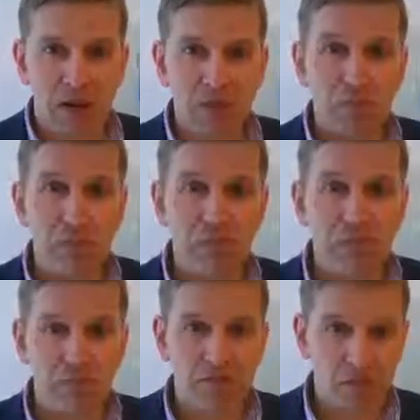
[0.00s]
I will briefly
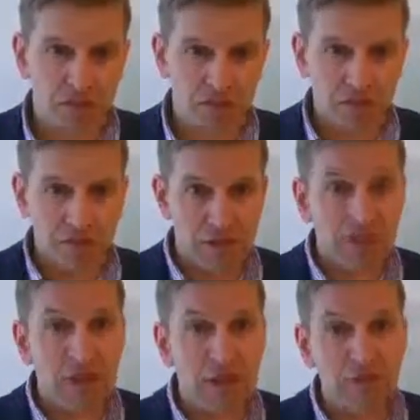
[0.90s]
discuss the
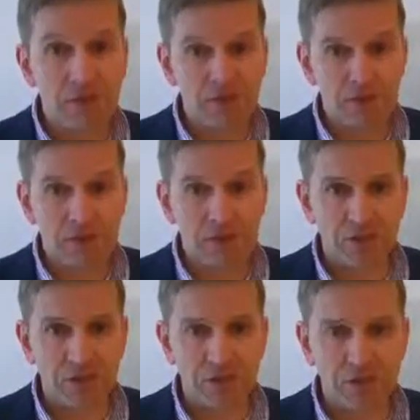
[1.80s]
matrix
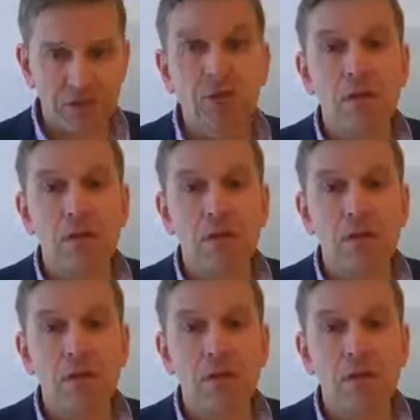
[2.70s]
organization